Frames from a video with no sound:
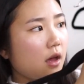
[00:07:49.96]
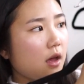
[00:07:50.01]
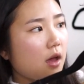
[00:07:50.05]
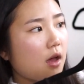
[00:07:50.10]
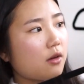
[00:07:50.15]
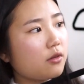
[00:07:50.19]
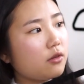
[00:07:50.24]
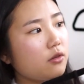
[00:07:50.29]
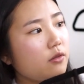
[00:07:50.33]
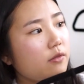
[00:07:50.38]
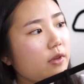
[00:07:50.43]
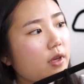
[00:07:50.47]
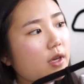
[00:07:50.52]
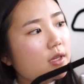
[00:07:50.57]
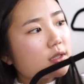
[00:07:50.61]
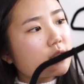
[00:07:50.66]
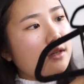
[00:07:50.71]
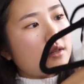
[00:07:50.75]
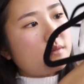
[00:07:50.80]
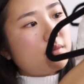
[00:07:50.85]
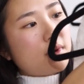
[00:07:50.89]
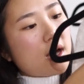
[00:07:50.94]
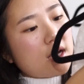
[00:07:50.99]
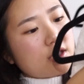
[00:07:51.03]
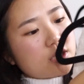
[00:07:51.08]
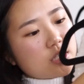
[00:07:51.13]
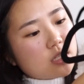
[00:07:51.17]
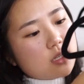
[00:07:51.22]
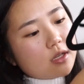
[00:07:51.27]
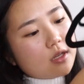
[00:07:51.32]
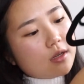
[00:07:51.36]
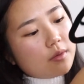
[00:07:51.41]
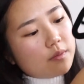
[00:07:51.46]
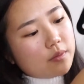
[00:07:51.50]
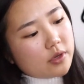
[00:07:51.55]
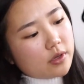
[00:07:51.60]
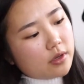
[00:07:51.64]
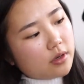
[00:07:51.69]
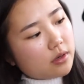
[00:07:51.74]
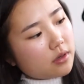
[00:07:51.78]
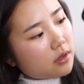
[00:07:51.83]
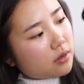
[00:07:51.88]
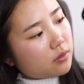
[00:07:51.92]
I don't know if you guys can imagine it,
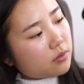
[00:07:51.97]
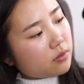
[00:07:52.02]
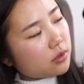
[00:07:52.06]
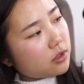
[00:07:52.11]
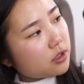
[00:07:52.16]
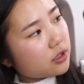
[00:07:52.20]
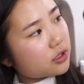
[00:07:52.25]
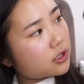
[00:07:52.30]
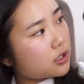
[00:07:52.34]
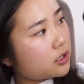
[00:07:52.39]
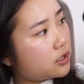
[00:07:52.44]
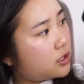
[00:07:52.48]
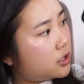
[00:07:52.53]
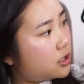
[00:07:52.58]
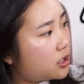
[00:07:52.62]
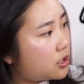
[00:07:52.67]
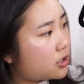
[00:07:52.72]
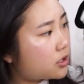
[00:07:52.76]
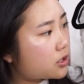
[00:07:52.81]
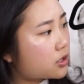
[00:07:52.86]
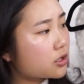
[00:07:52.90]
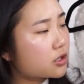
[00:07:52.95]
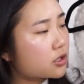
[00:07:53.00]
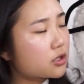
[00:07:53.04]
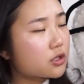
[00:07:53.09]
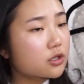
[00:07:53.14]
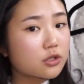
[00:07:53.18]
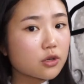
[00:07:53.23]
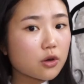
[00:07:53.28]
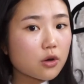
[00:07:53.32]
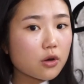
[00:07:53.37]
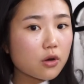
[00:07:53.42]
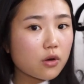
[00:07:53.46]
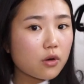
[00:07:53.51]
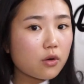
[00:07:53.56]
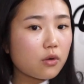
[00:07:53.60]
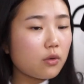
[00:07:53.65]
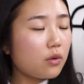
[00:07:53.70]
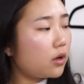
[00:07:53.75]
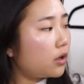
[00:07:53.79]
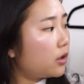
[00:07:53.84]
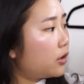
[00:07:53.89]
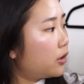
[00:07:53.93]
but it will look just
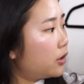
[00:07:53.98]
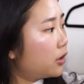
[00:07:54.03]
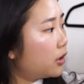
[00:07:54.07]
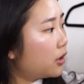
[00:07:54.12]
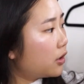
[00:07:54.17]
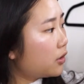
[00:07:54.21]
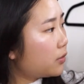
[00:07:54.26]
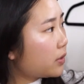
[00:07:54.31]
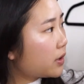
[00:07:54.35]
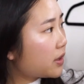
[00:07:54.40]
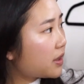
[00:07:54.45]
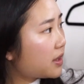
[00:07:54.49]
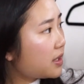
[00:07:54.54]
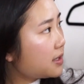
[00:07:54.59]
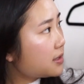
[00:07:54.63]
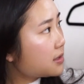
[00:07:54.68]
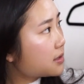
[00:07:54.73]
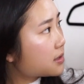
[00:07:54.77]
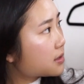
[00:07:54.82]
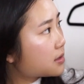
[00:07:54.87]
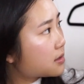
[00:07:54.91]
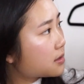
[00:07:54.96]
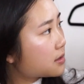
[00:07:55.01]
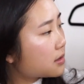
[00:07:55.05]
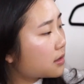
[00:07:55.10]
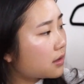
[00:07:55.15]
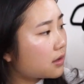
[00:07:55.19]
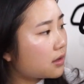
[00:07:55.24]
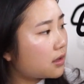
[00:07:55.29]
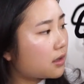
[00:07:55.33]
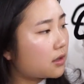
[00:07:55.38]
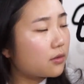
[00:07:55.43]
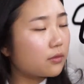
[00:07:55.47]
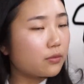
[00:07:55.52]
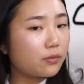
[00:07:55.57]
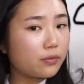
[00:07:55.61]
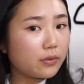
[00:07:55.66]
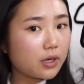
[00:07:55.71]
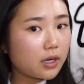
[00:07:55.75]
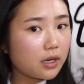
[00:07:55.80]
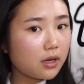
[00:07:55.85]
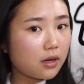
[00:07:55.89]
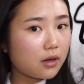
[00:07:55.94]
so good with this. Like
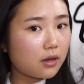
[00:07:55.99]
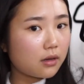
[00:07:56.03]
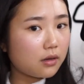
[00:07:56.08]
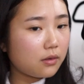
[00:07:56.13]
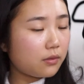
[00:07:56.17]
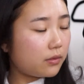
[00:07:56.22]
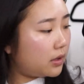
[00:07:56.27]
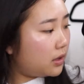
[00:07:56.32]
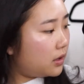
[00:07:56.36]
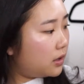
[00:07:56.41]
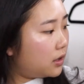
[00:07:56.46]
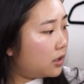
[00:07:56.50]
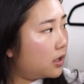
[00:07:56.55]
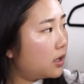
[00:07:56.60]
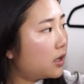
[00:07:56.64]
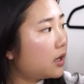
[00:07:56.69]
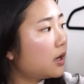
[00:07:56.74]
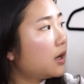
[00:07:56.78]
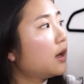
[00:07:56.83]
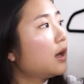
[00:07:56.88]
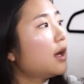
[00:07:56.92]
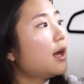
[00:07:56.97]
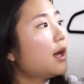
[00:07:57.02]
really, really good.